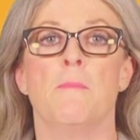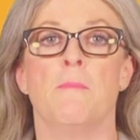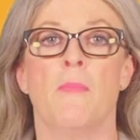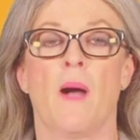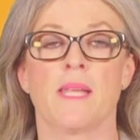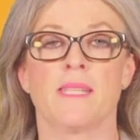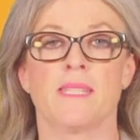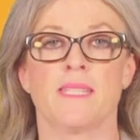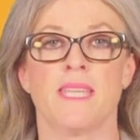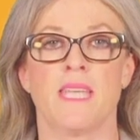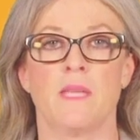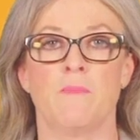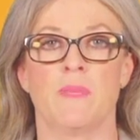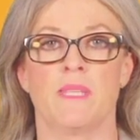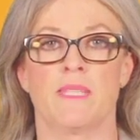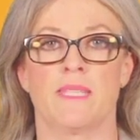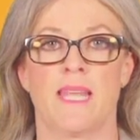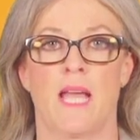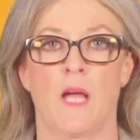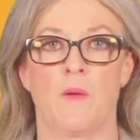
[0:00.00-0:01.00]
My team
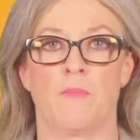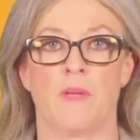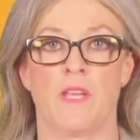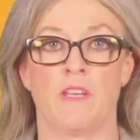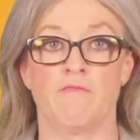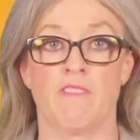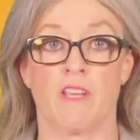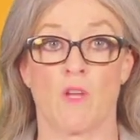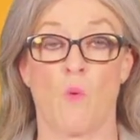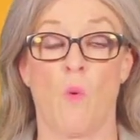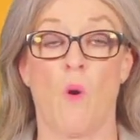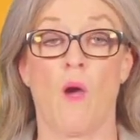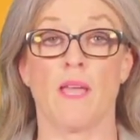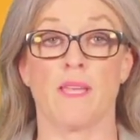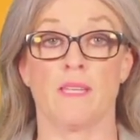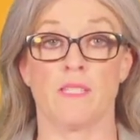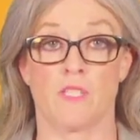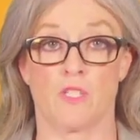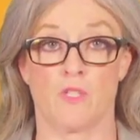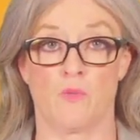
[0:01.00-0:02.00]
is now being
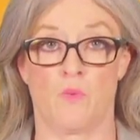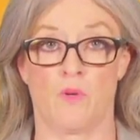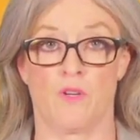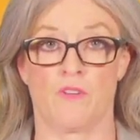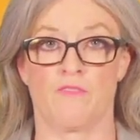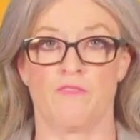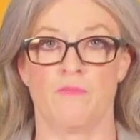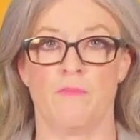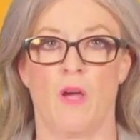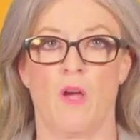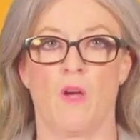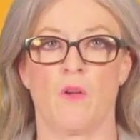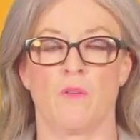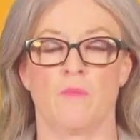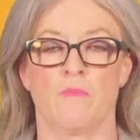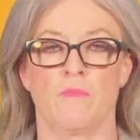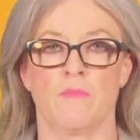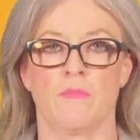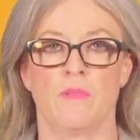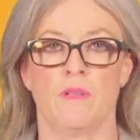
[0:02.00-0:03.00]
required to work from
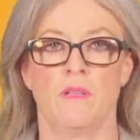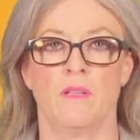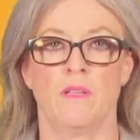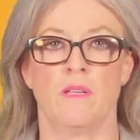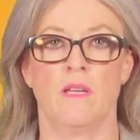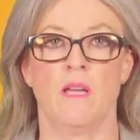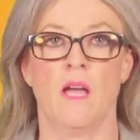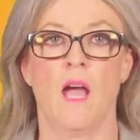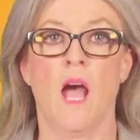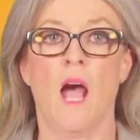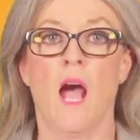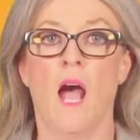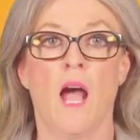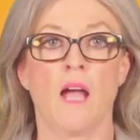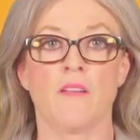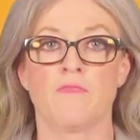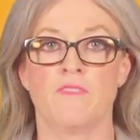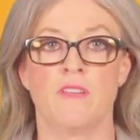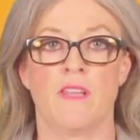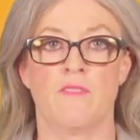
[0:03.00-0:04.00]
home.
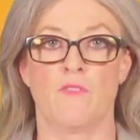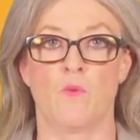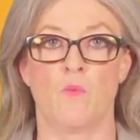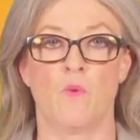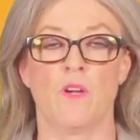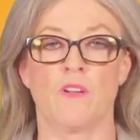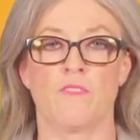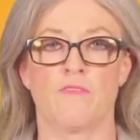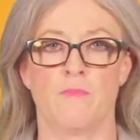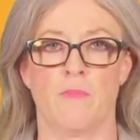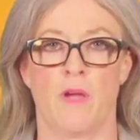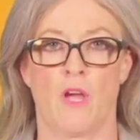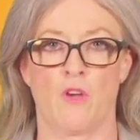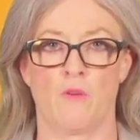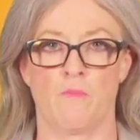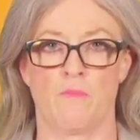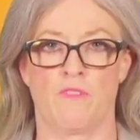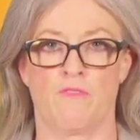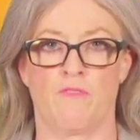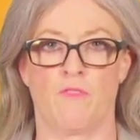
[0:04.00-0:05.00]
I've never worked from
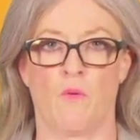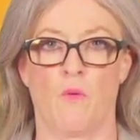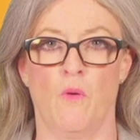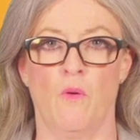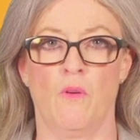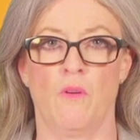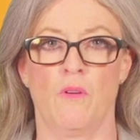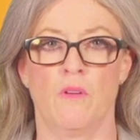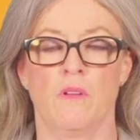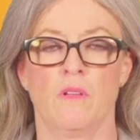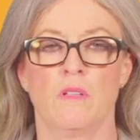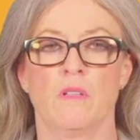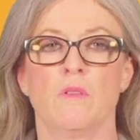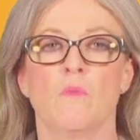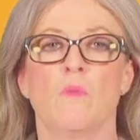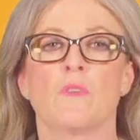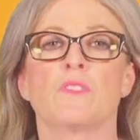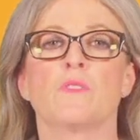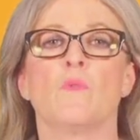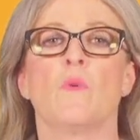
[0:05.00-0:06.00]
home before.
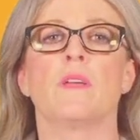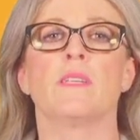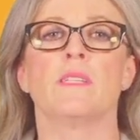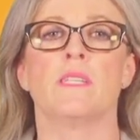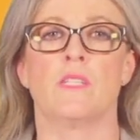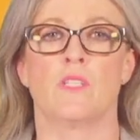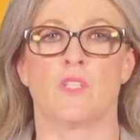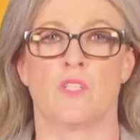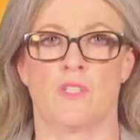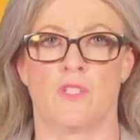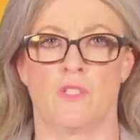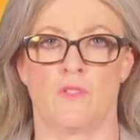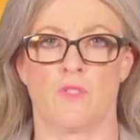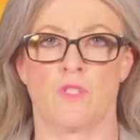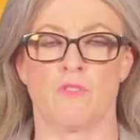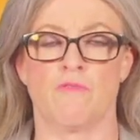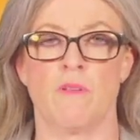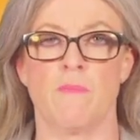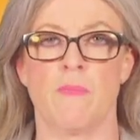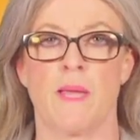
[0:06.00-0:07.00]
What do I need to do
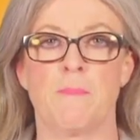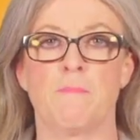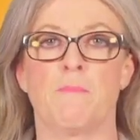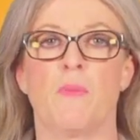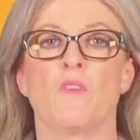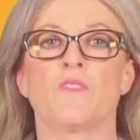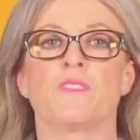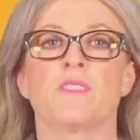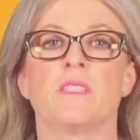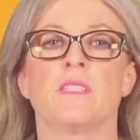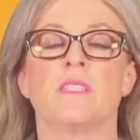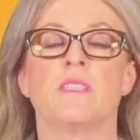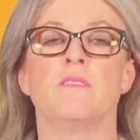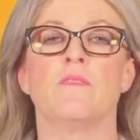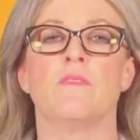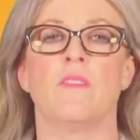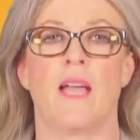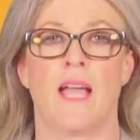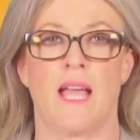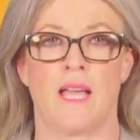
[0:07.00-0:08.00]
to remain
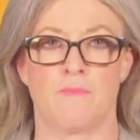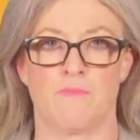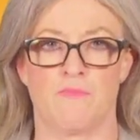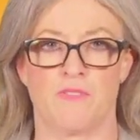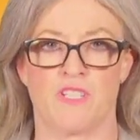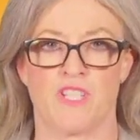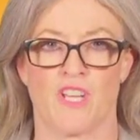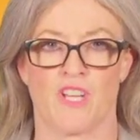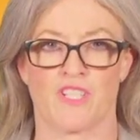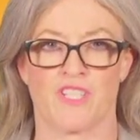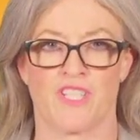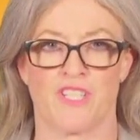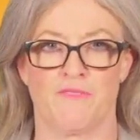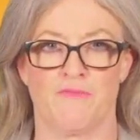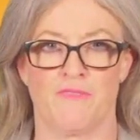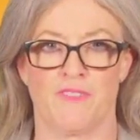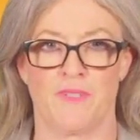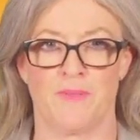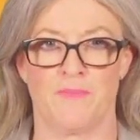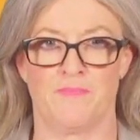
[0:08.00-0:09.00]
positive and
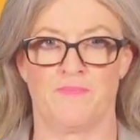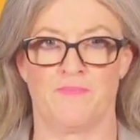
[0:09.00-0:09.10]
productive?